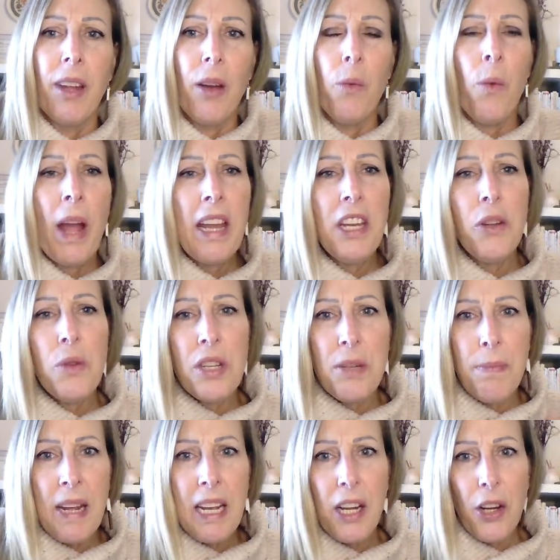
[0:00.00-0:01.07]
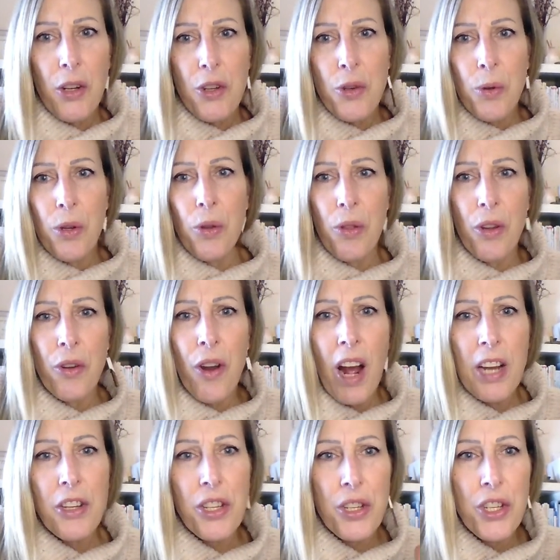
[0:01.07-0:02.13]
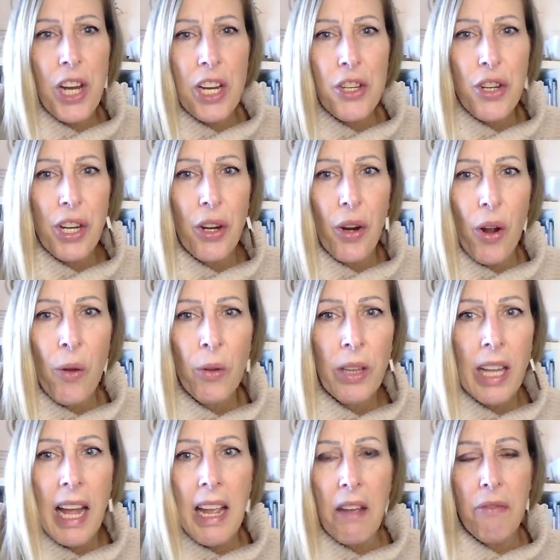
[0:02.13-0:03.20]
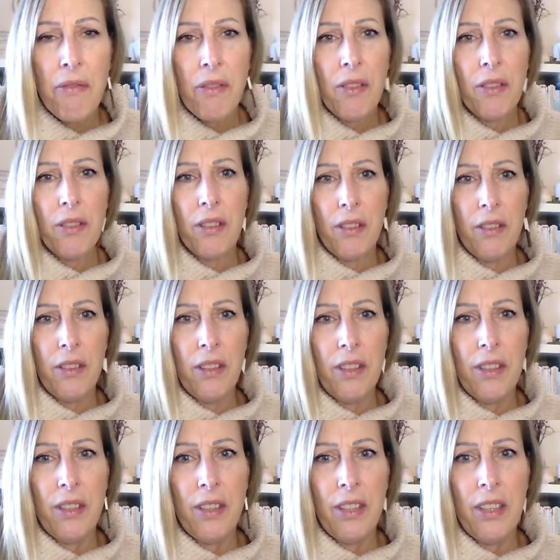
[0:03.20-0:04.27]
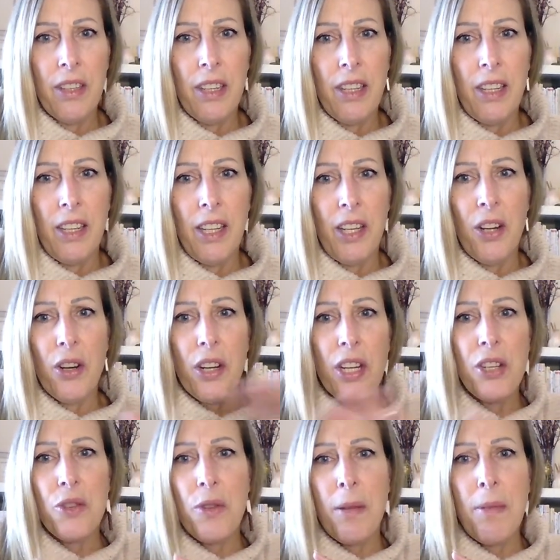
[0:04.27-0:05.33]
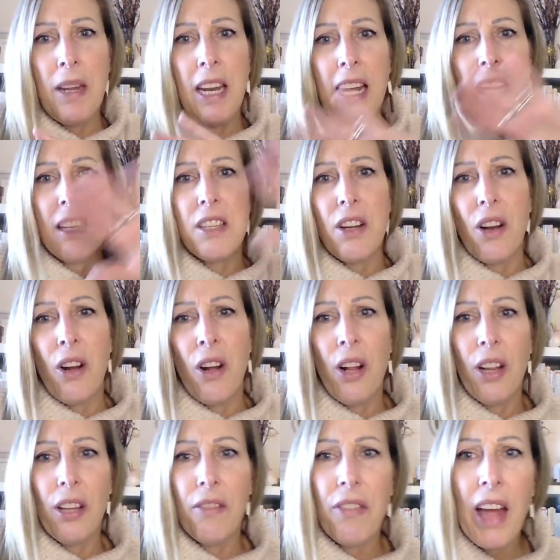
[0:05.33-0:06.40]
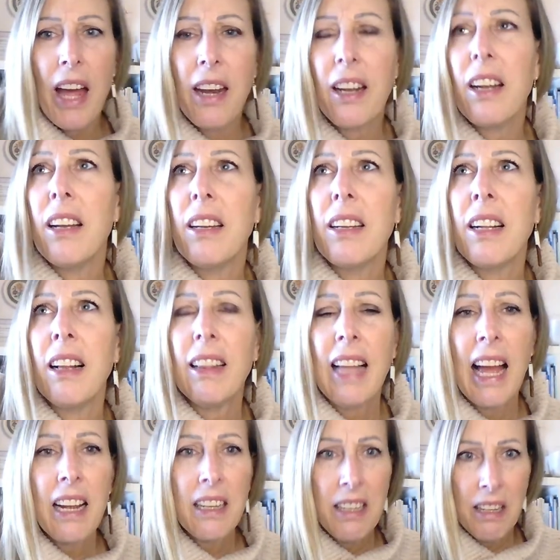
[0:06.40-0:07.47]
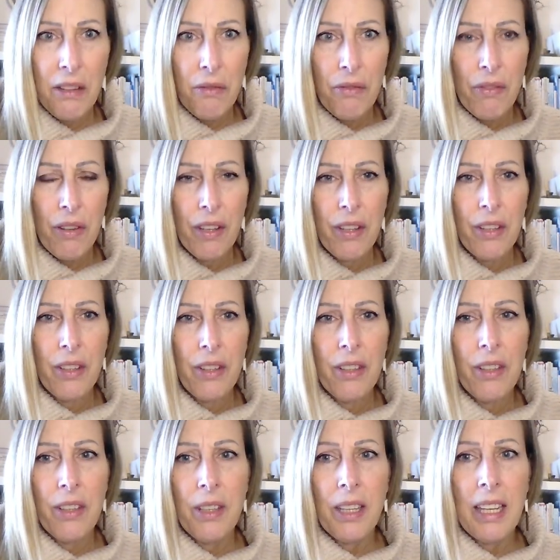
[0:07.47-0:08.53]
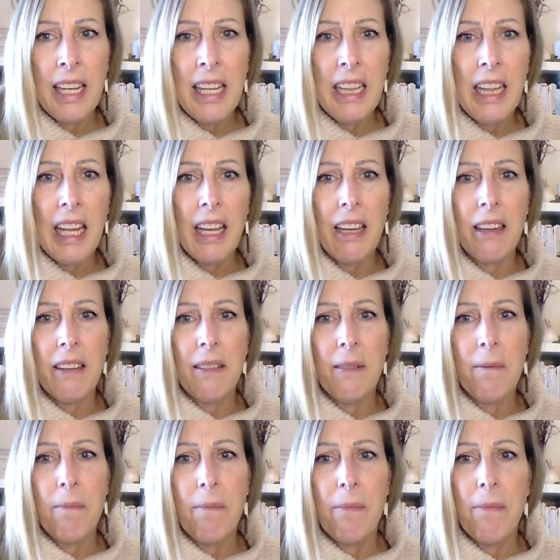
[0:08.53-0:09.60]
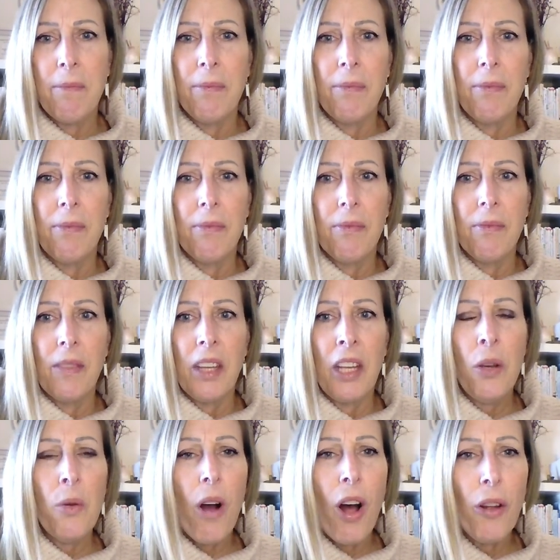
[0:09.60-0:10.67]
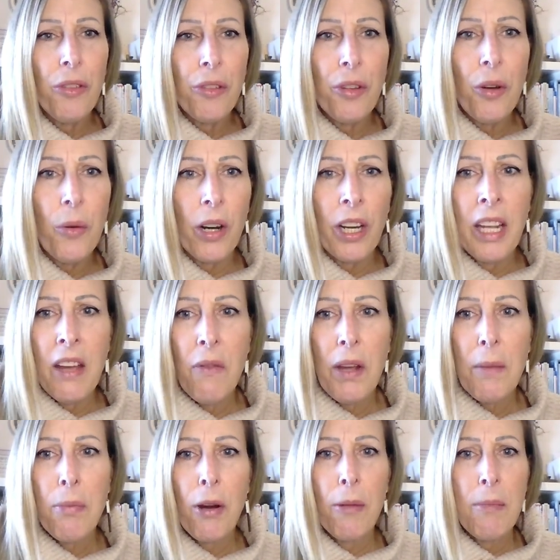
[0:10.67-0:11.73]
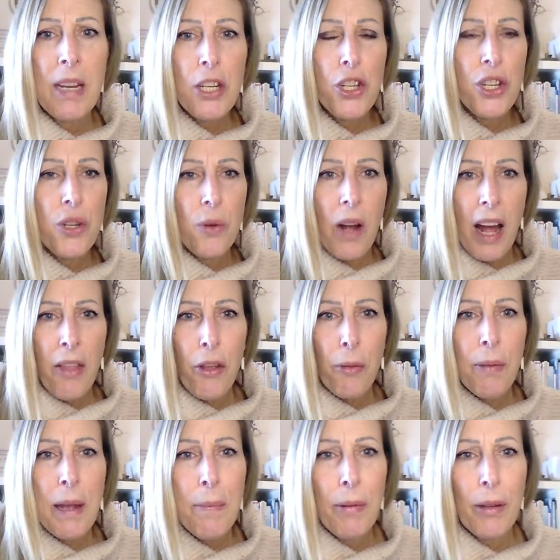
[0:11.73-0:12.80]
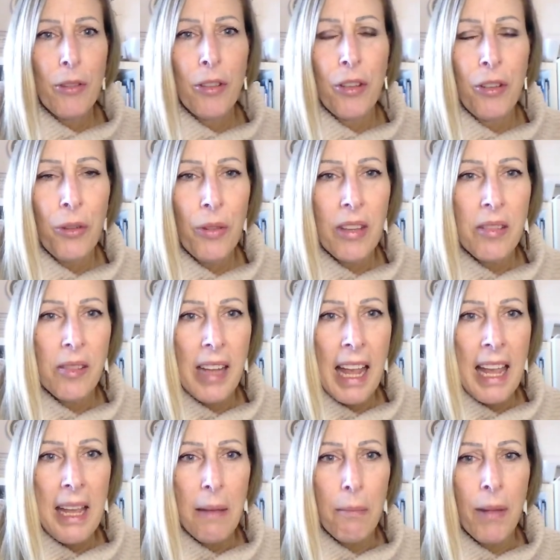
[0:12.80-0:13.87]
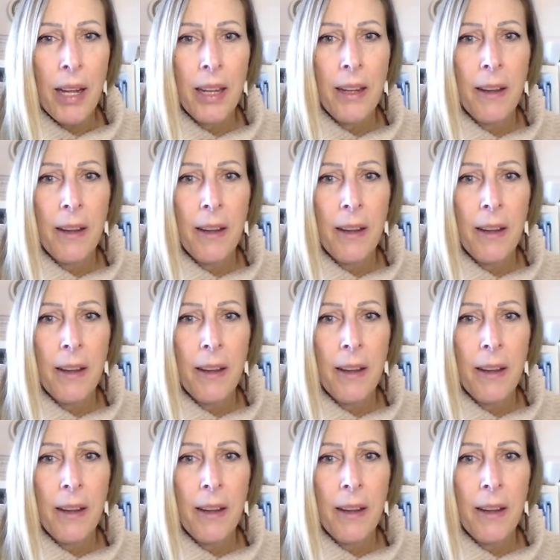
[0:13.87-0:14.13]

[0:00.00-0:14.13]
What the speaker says: When you speak your truth, you're not just changing your own life. You're contributing to all of that collective healing. You also are giving permission to other people to do the same.